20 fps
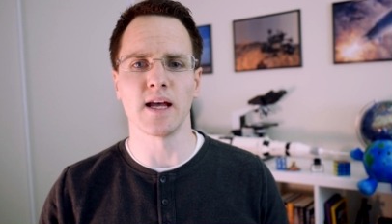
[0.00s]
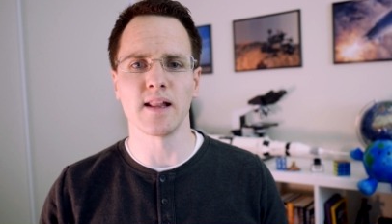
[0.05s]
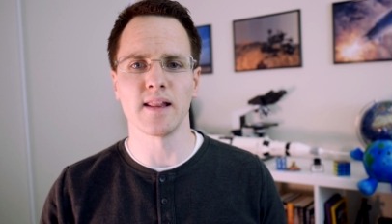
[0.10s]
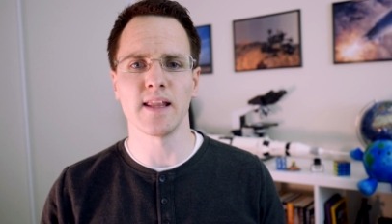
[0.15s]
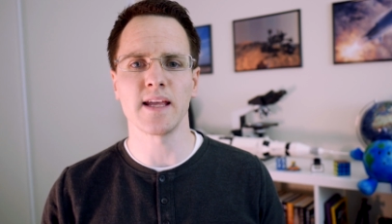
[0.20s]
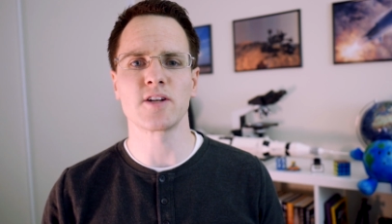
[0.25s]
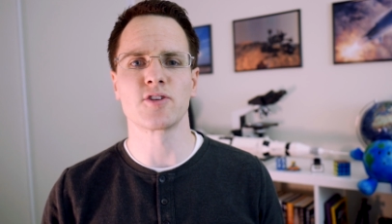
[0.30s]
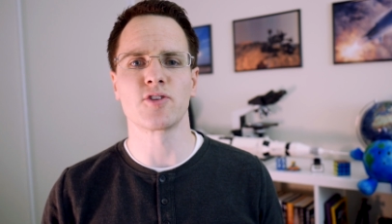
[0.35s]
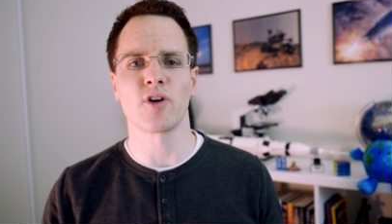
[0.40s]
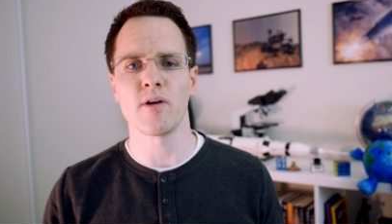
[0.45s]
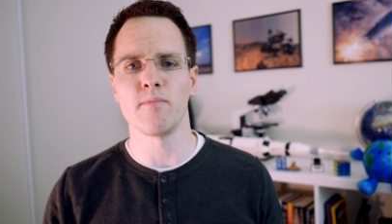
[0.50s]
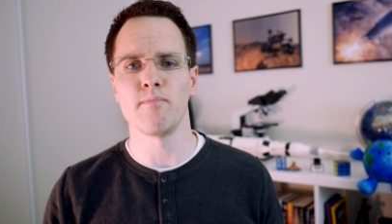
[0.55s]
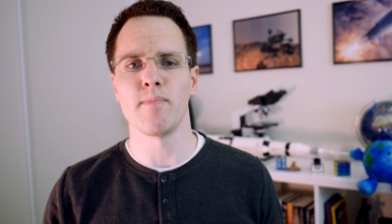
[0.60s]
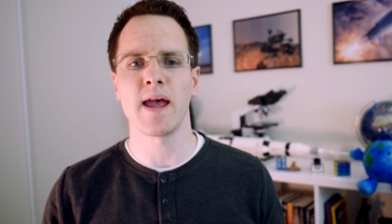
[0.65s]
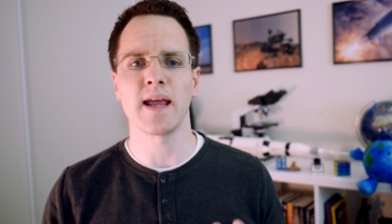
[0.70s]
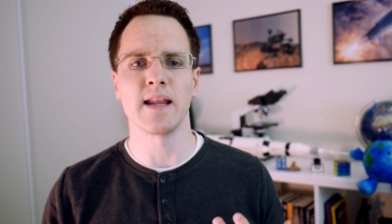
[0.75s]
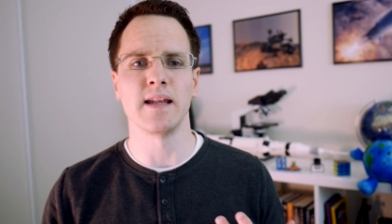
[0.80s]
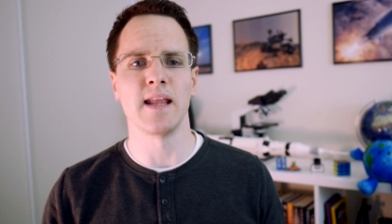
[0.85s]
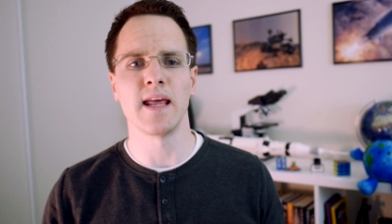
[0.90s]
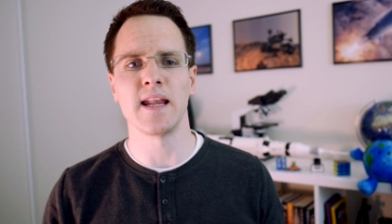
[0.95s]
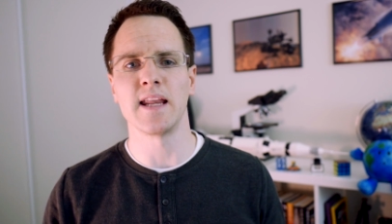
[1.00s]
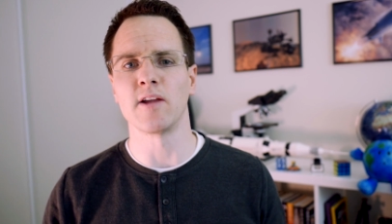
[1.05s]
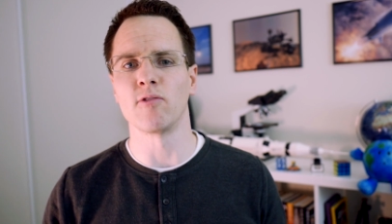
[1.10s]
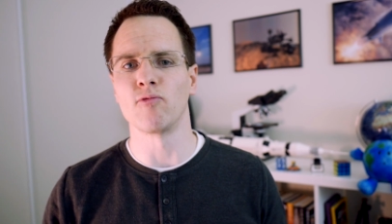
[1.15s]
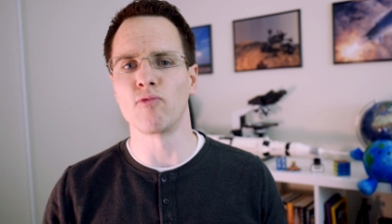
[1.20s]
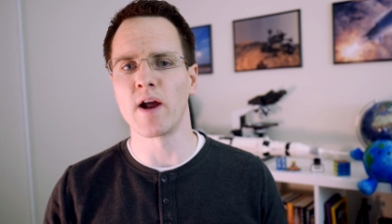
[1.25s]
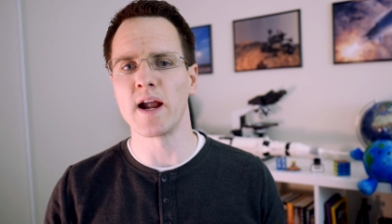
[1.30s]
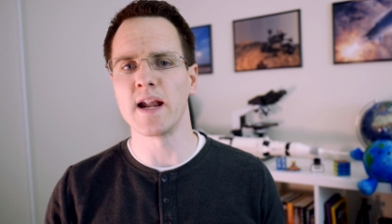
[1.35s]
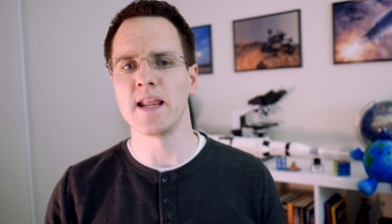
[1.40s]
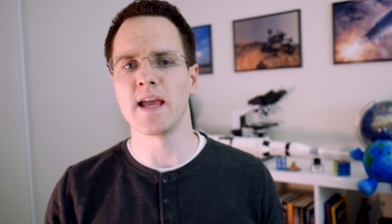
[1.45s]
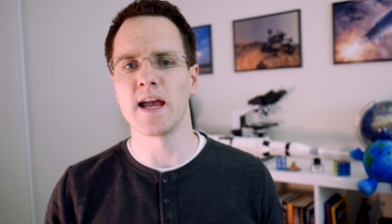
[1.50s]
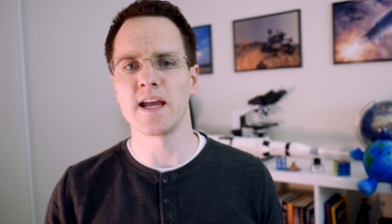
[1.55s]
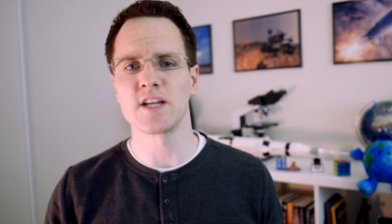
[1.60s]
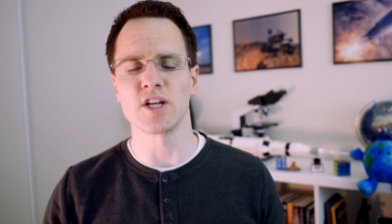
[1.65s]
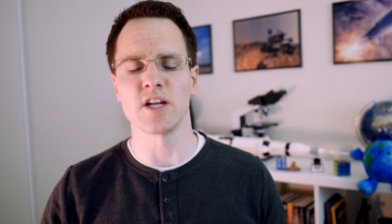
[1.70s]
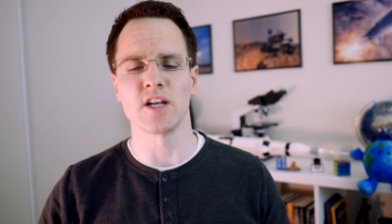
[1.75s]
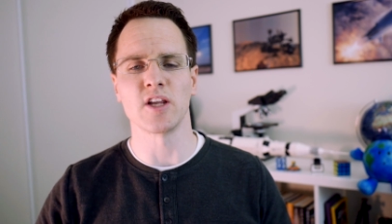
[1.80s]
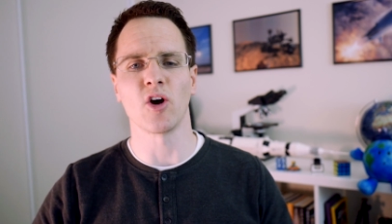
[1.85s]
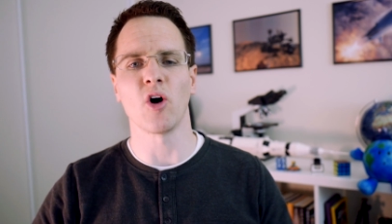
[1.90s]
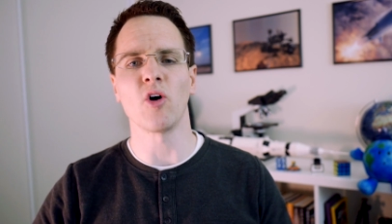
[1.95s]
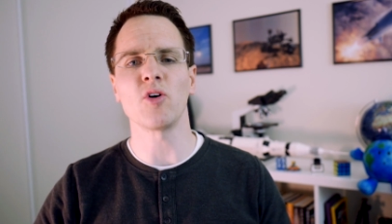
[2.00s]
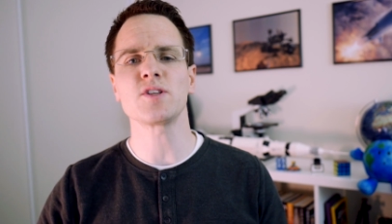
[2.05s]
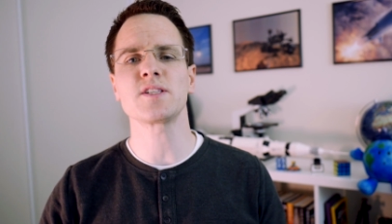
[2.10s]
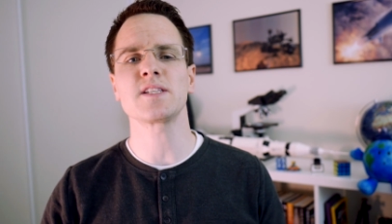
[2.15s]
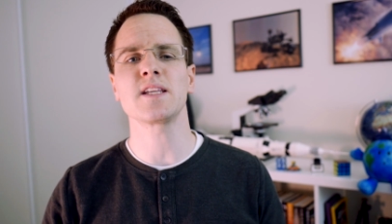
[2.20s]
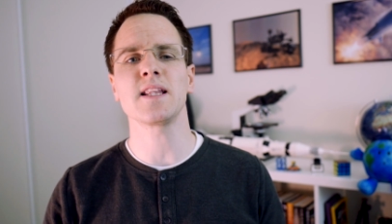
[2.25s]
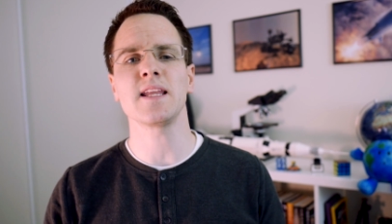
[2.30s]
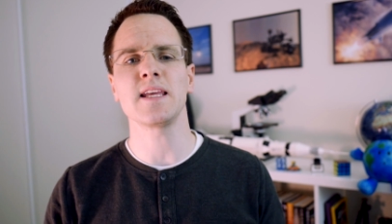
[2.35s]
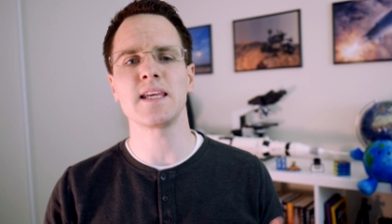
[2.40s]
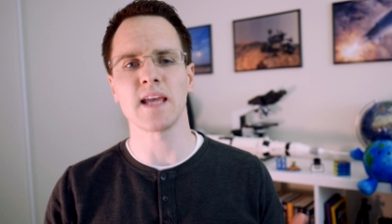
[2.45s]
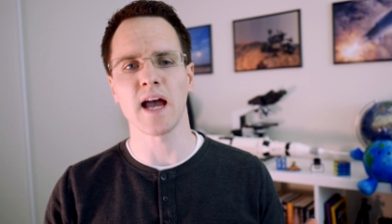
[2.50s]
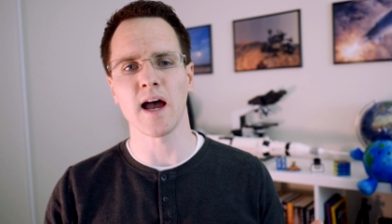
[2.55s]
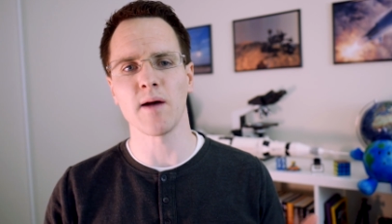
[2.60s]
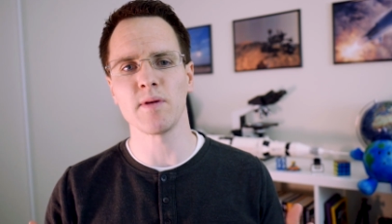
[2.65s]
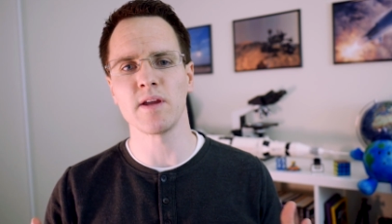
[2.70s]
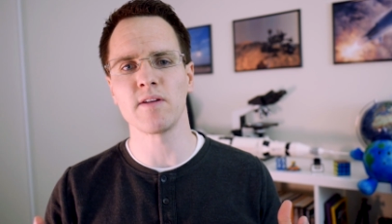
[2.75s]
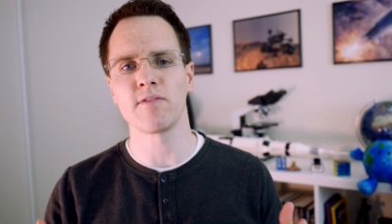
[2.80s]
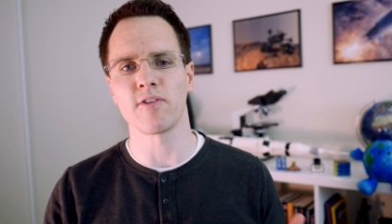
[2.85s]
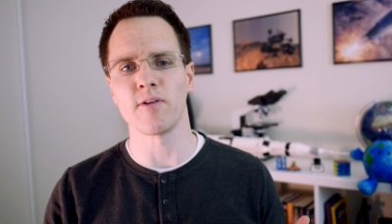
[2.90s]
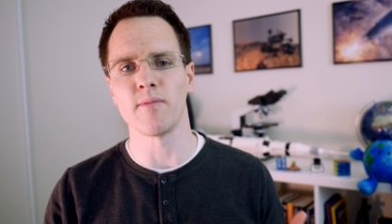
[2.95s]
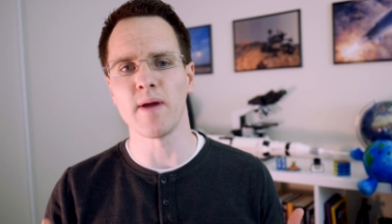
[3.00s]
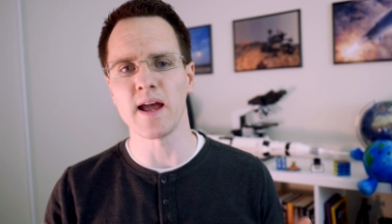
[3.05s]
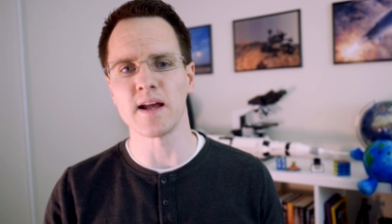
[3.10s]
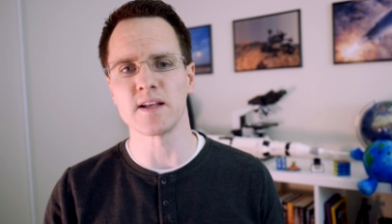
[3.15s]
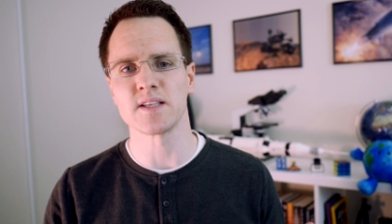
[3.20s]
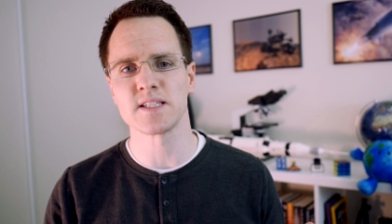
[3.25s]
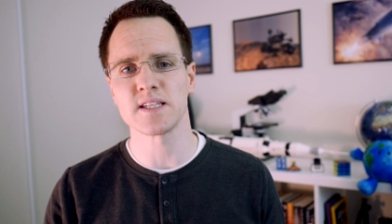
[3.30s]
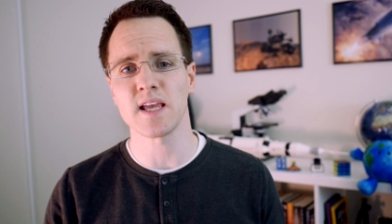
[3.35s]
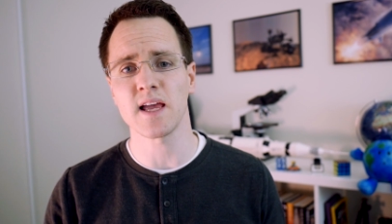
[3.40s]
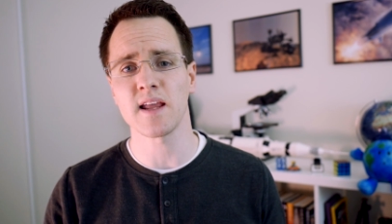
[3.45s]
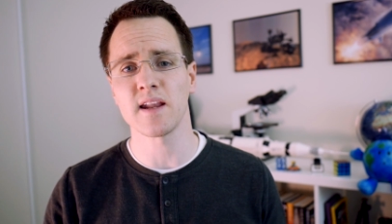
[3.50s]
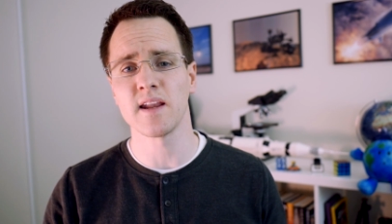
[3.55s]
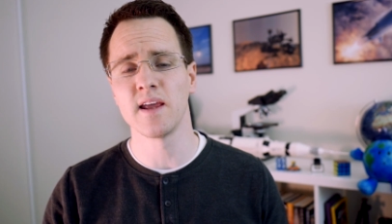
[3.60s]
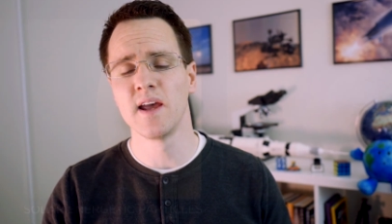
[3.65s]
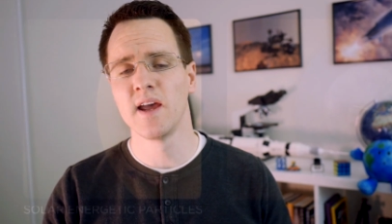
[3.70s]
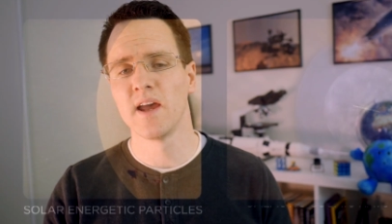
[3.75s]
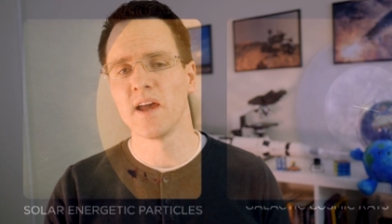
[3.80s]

electromagnetic radiation constantly coming from our Sun,